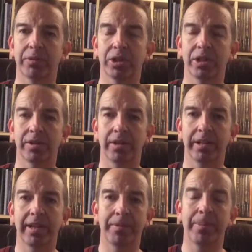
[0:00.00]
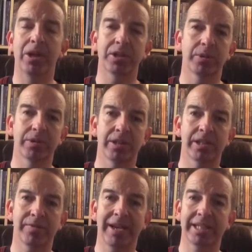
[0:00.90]
which is another part to it that
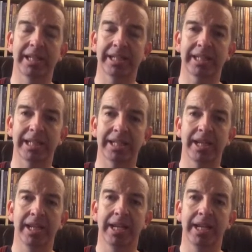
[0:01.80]
is fascinating, is